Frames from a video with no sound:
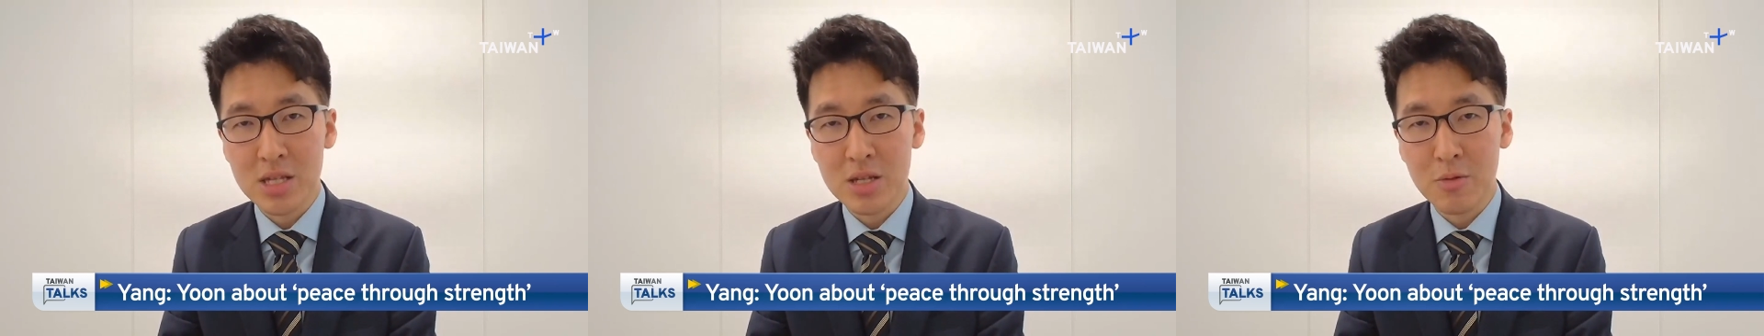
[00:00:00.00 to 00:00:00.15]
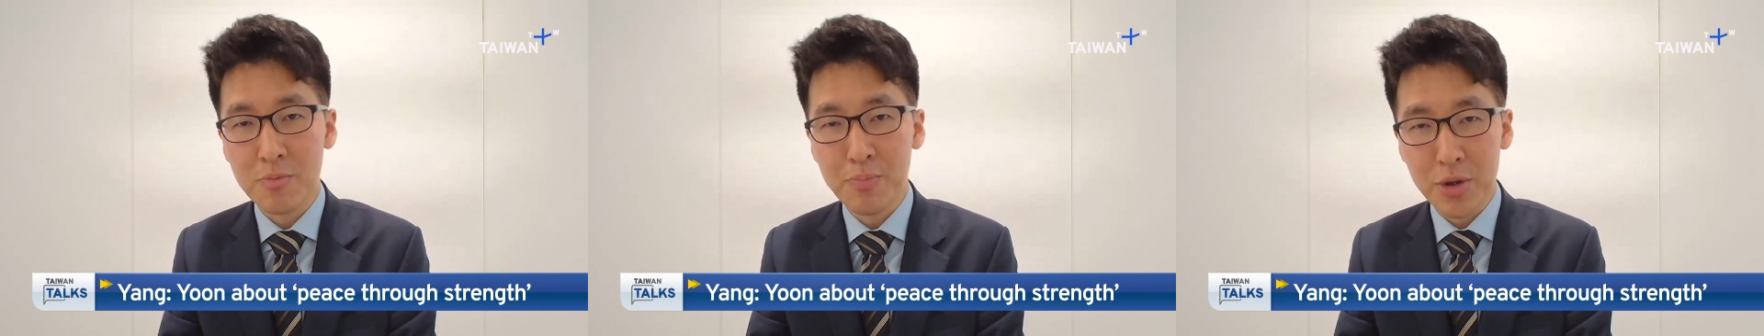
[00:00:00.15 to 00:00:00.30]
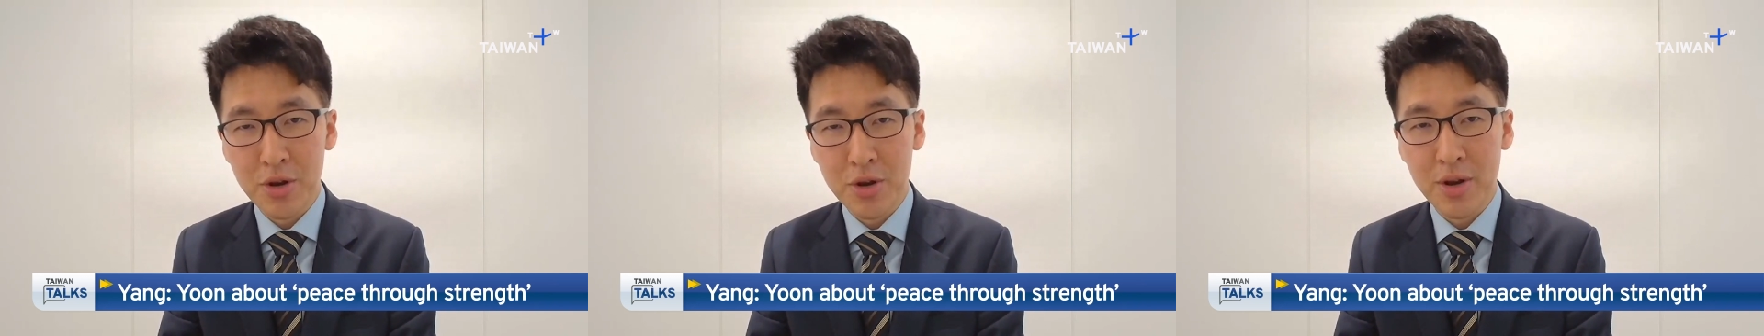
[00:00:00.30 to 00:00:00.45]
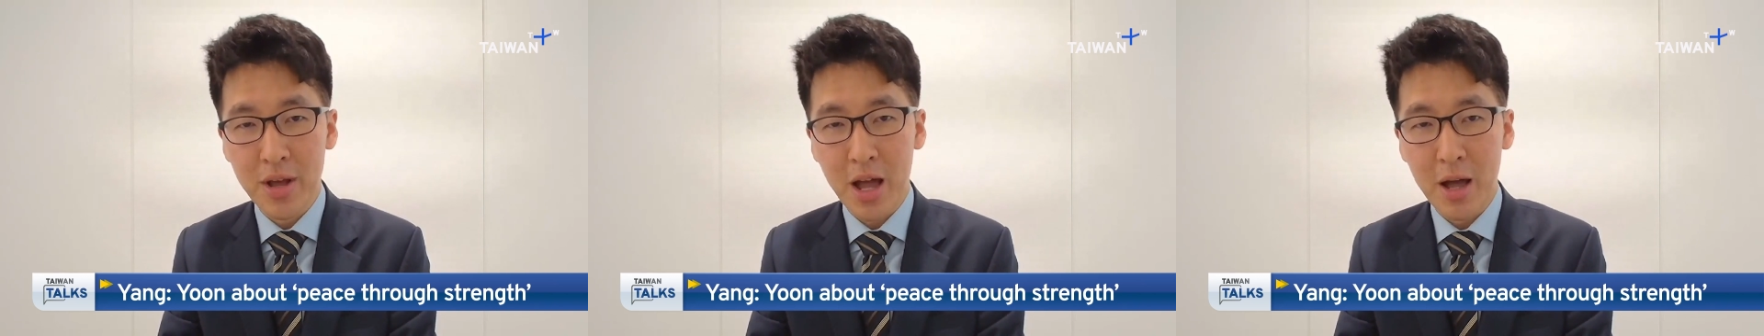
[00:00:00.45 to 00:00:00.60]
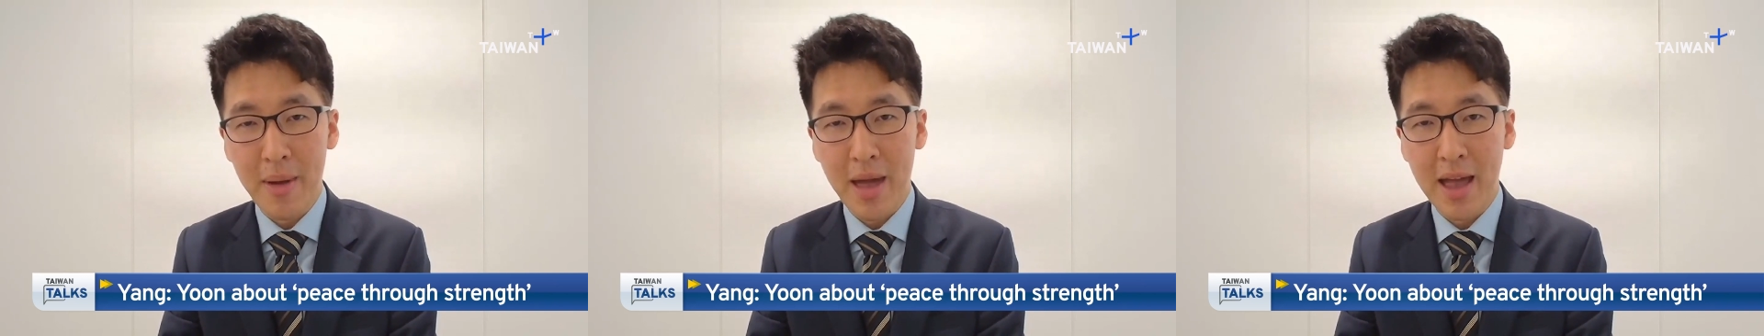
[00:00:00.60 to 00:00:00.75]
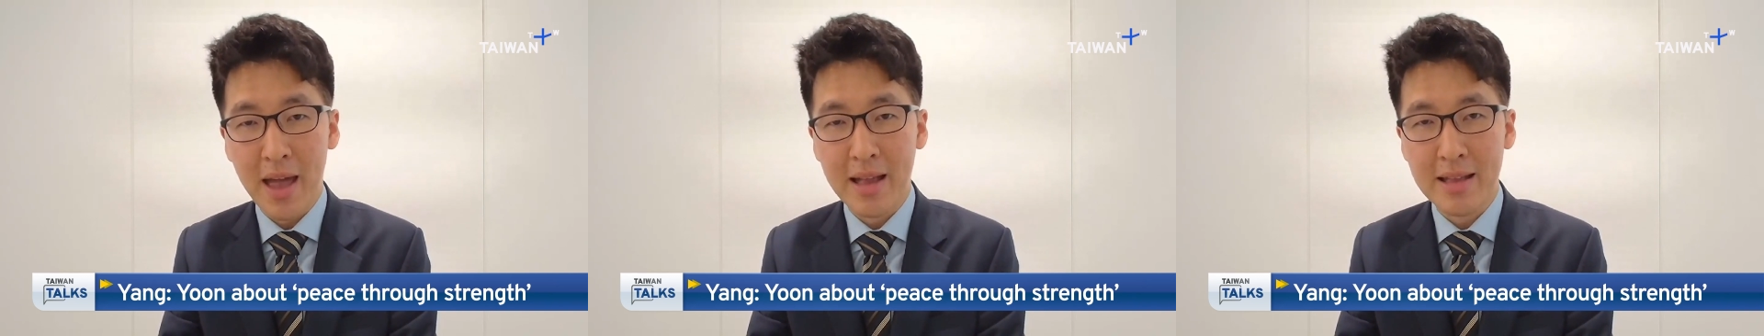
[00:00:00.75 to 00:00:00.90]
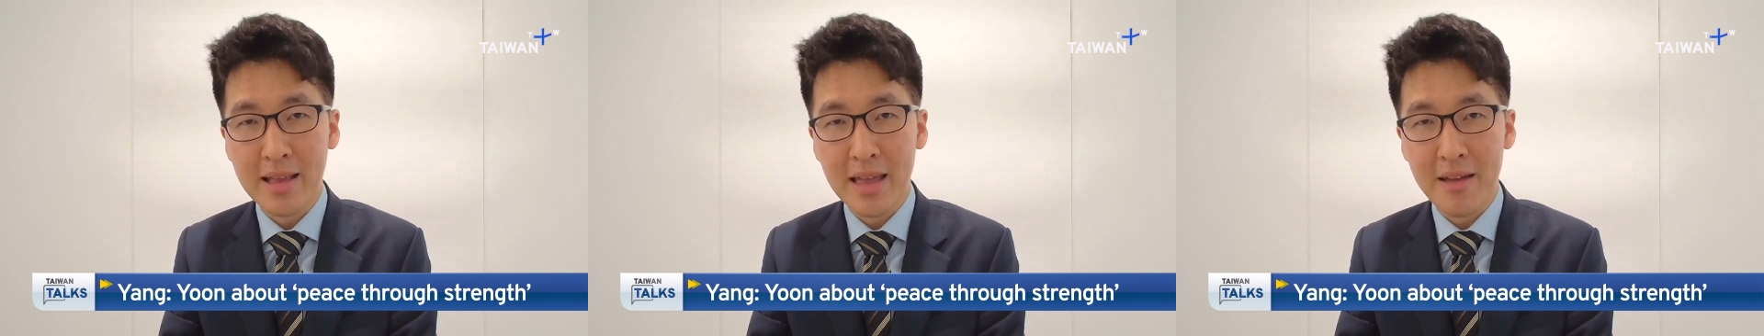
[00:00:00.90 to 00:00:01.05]
to build up
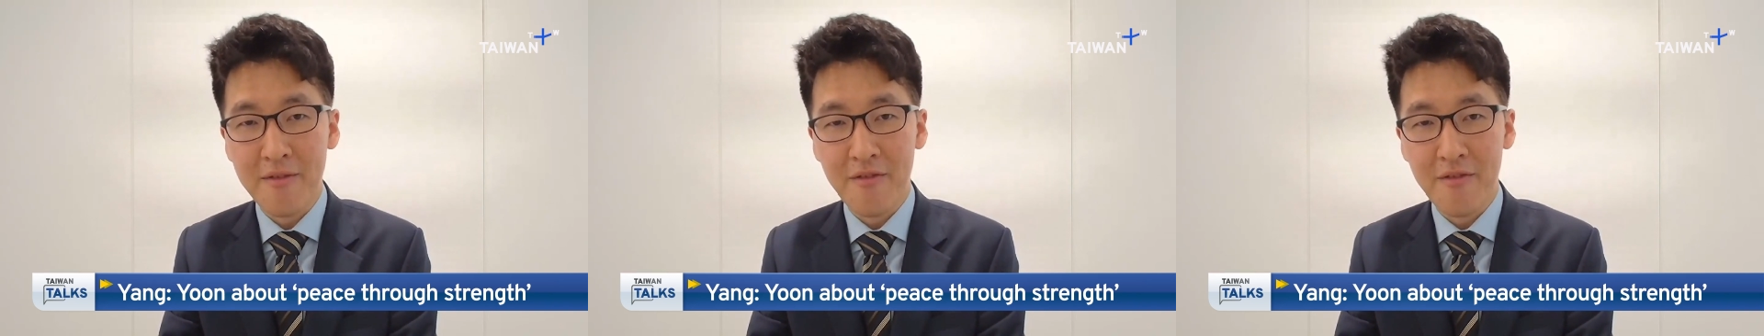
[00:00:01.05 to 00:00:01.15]
an